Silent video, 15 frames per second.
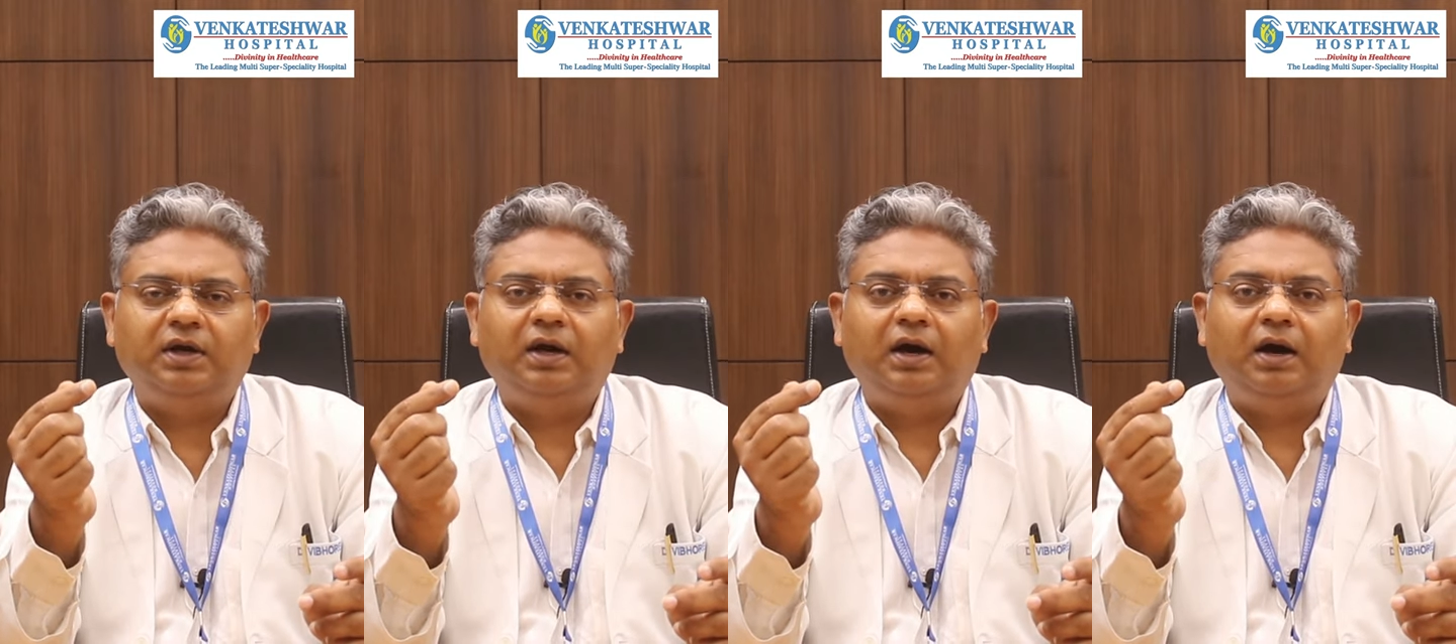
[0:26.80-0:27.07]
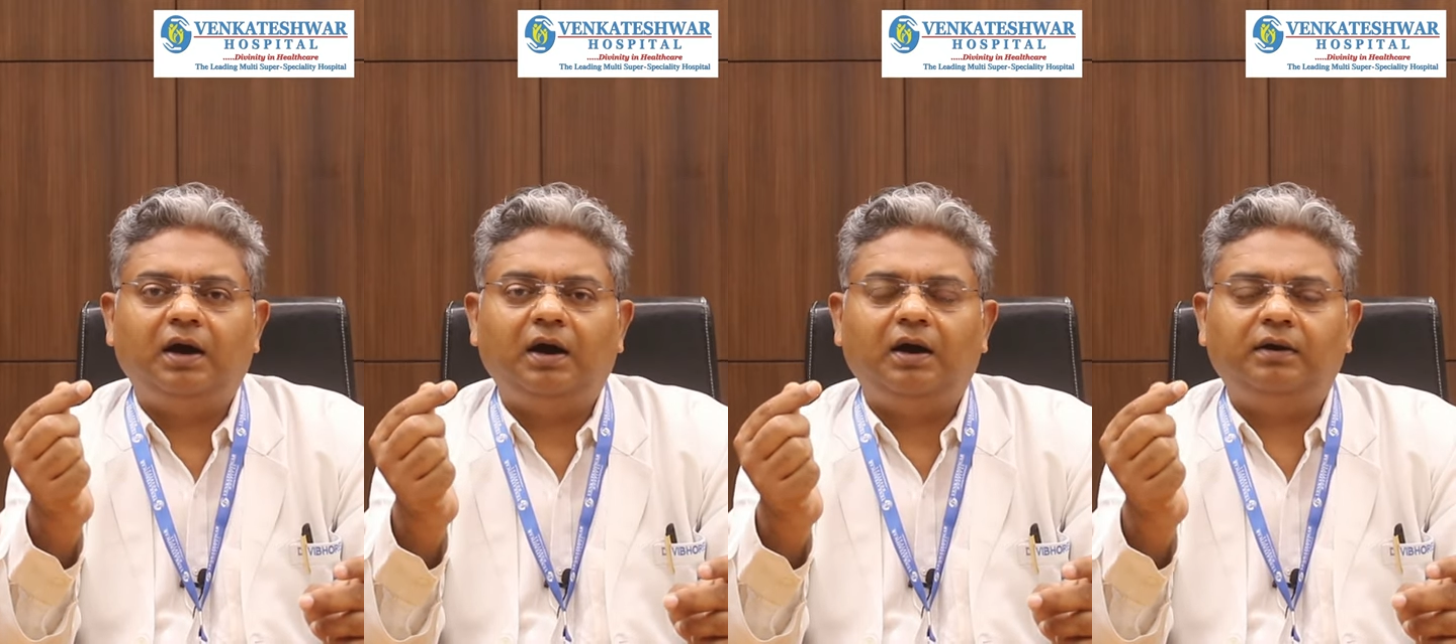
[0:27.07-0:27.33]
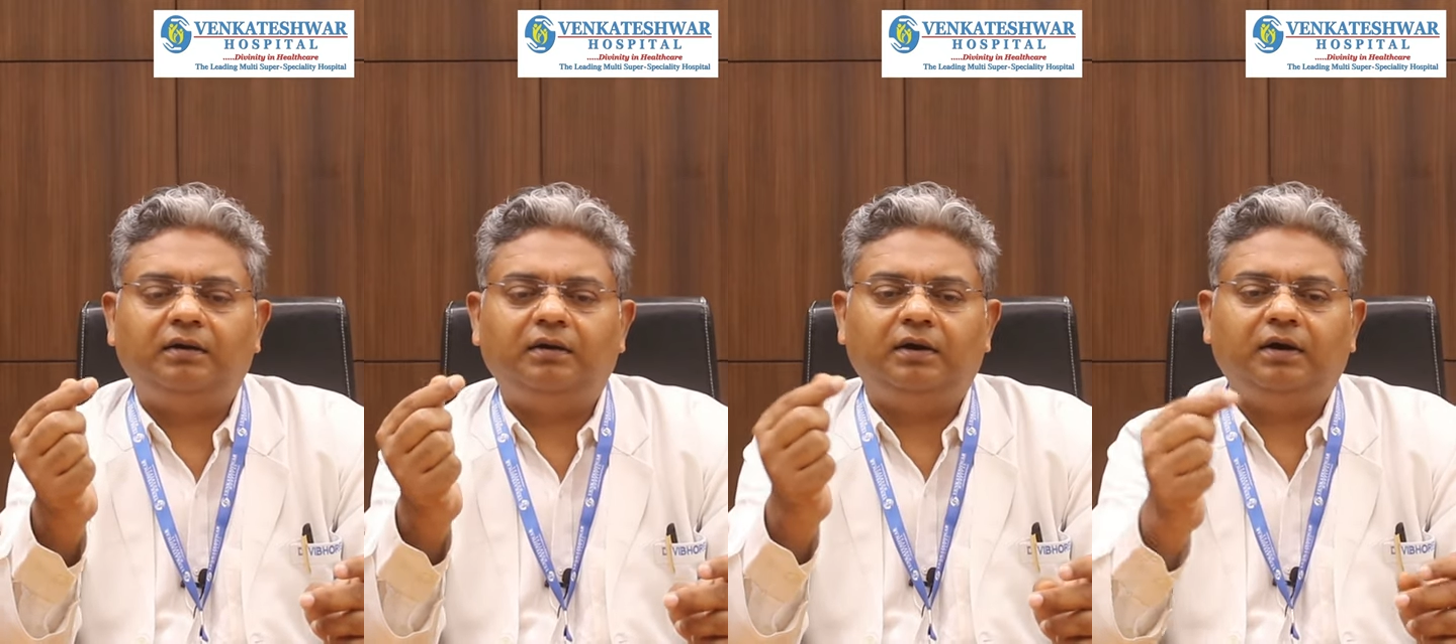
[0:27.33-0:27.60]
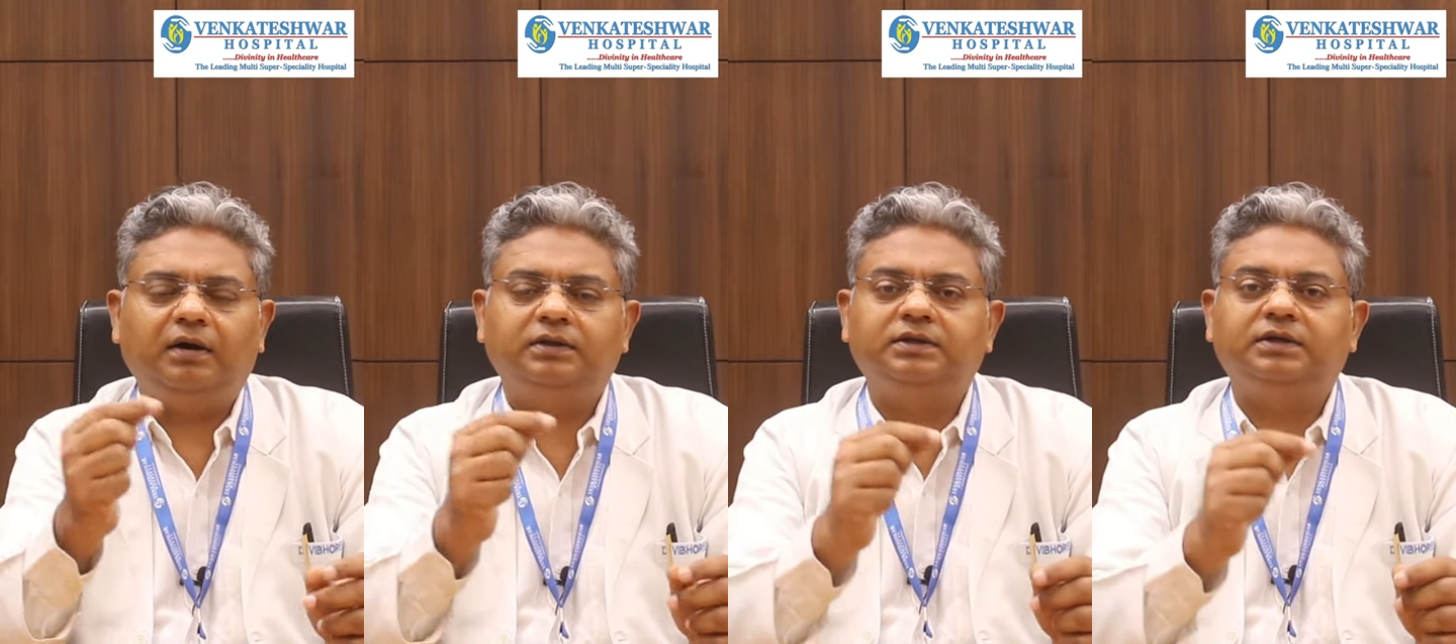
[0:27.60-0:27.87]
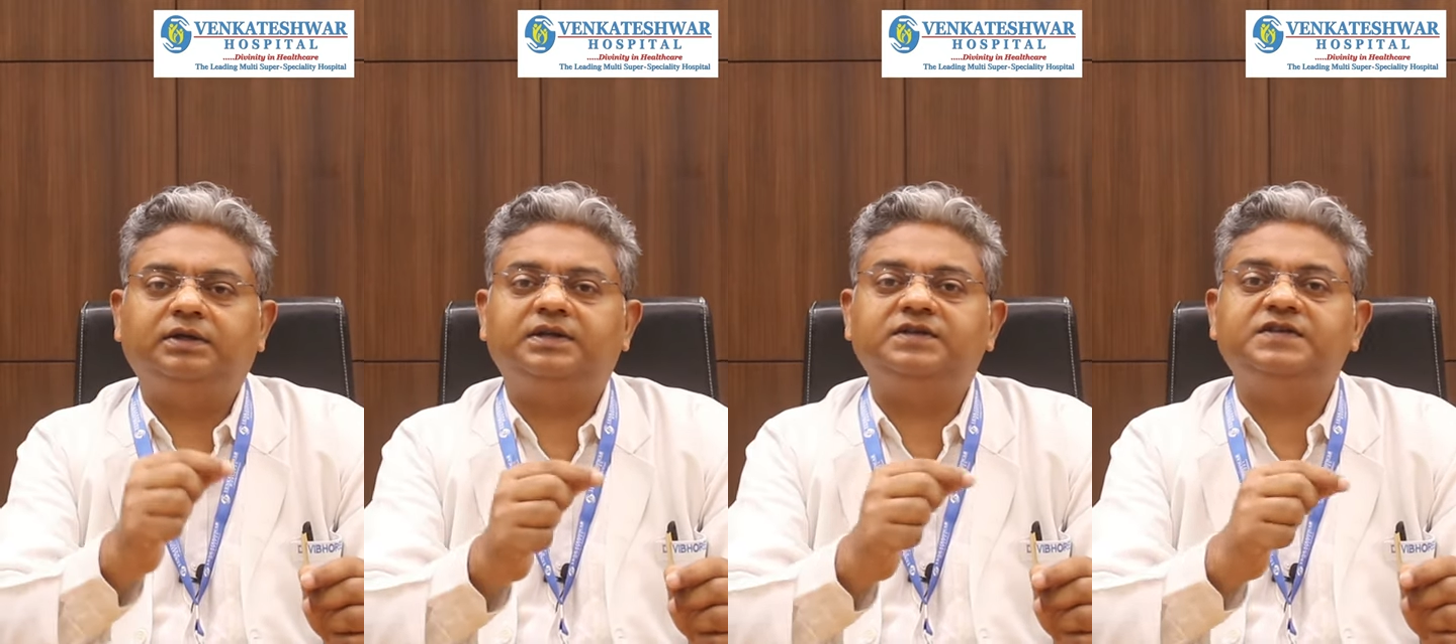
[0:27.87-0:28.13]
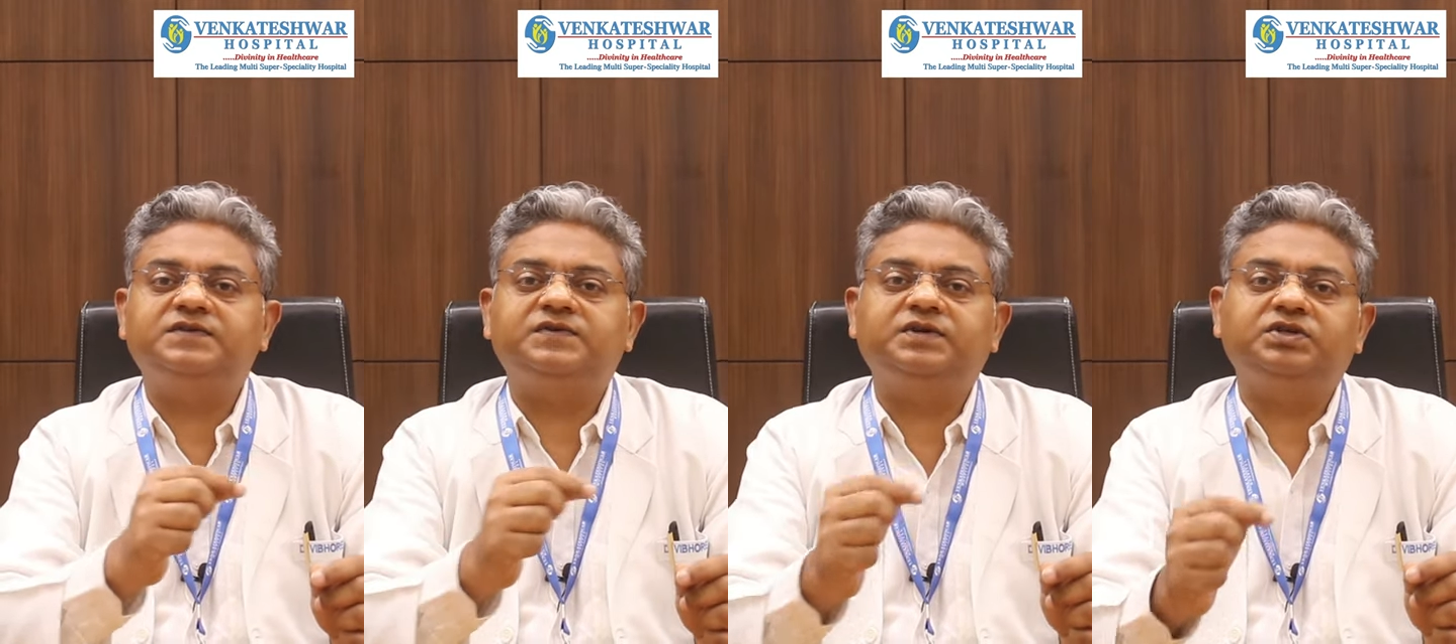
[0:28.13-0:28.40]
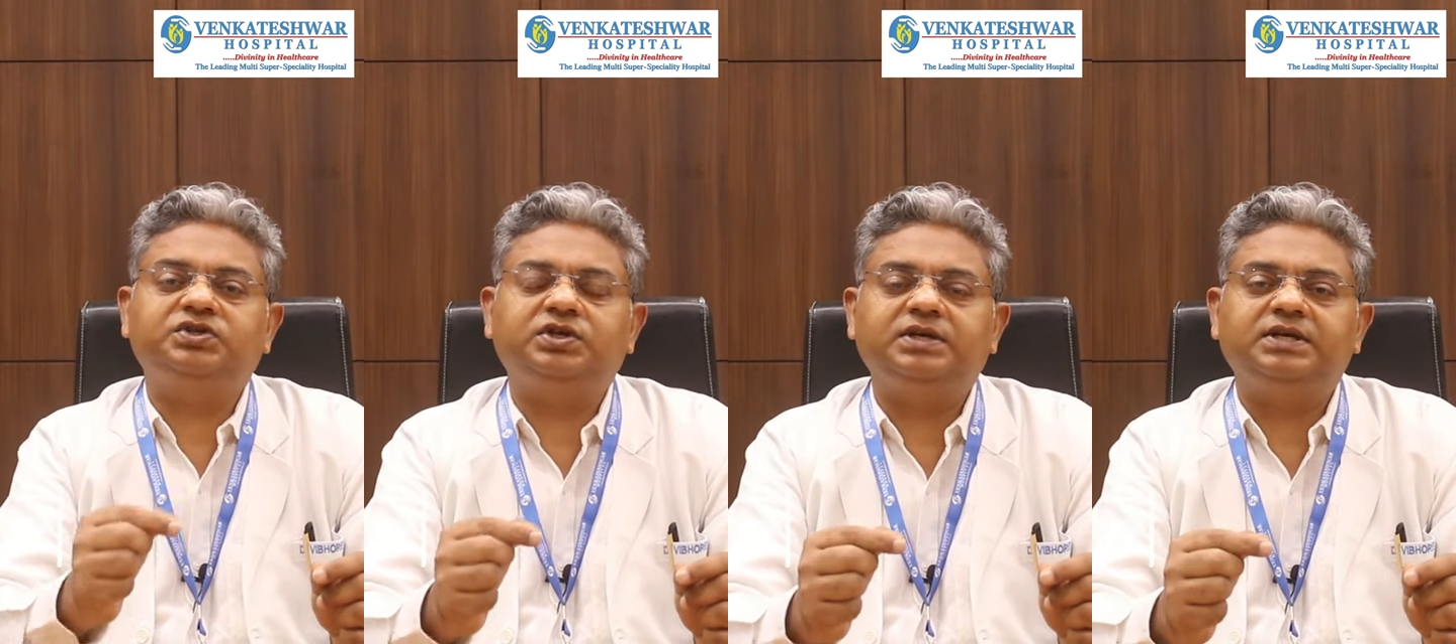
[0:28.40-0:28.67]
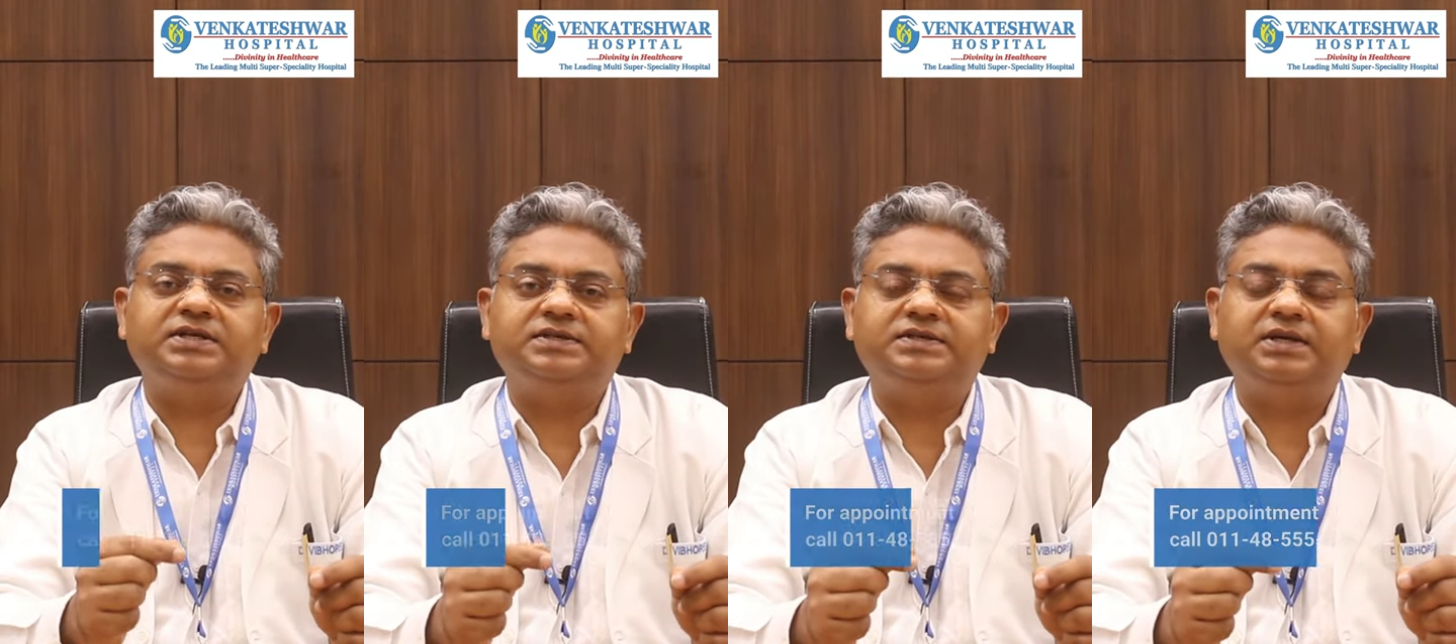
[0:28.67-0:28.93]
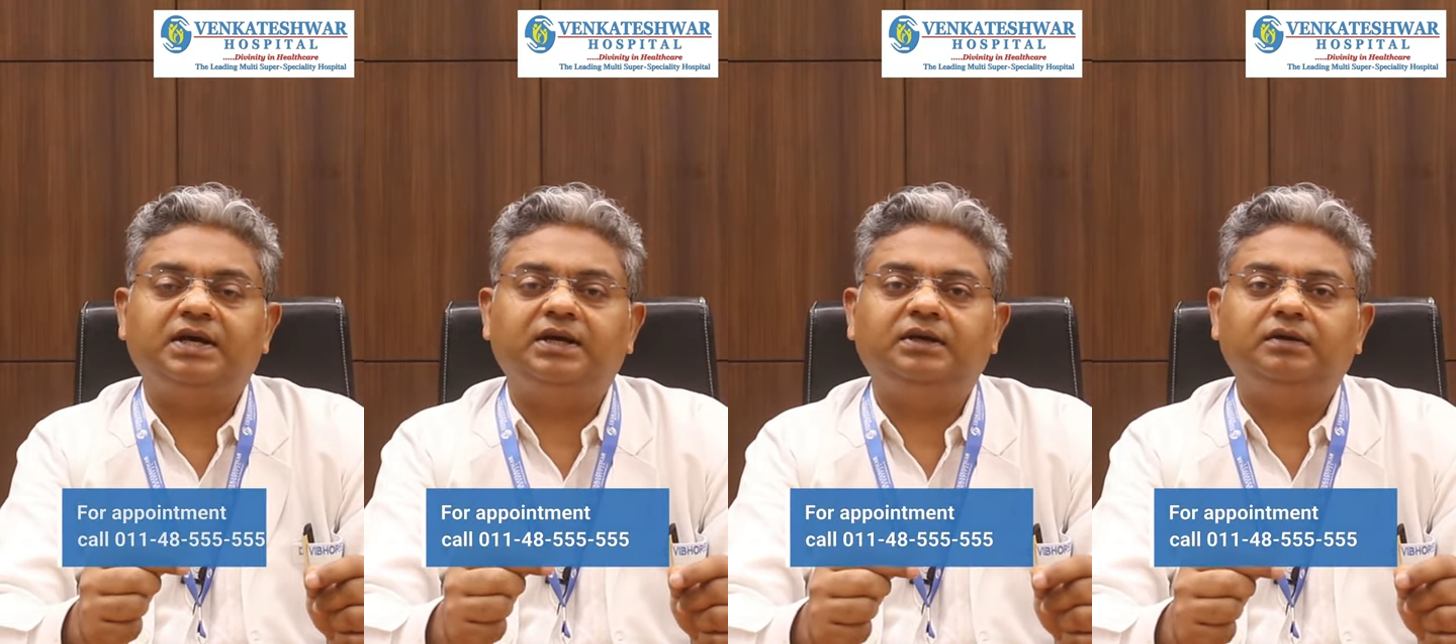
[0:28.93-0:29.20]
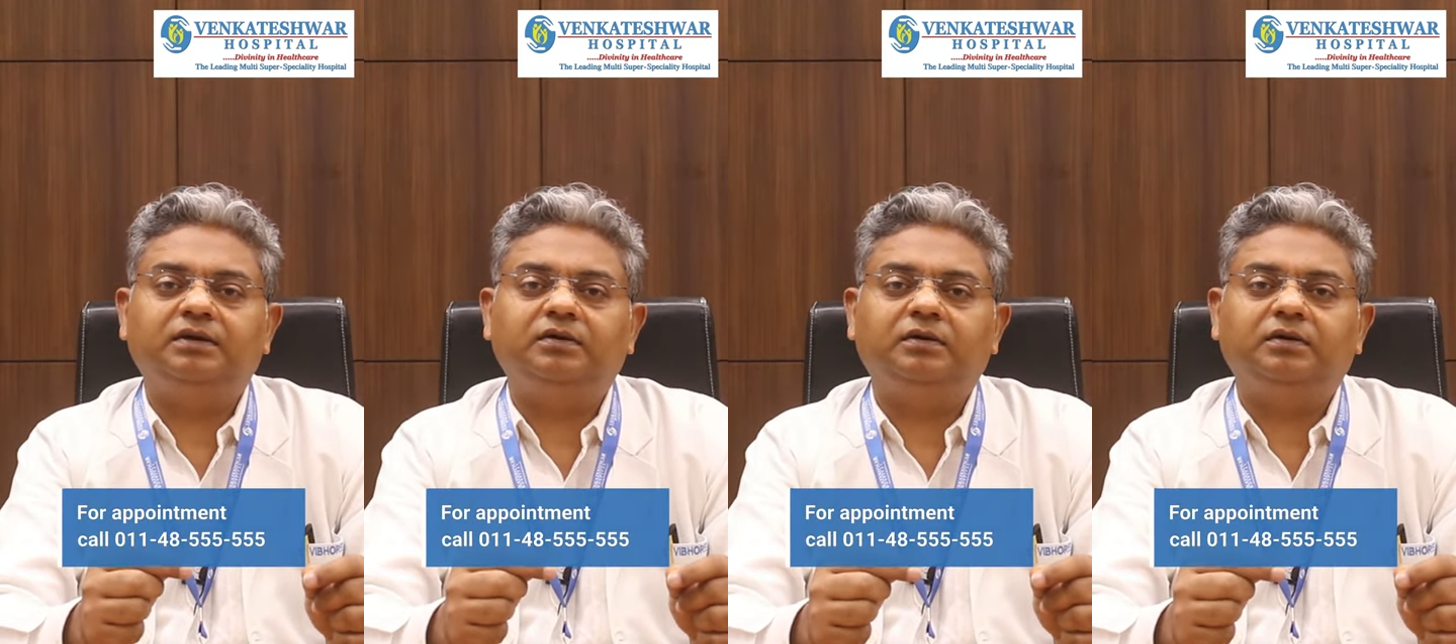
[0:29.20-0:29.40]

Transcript: are uh, the registration is done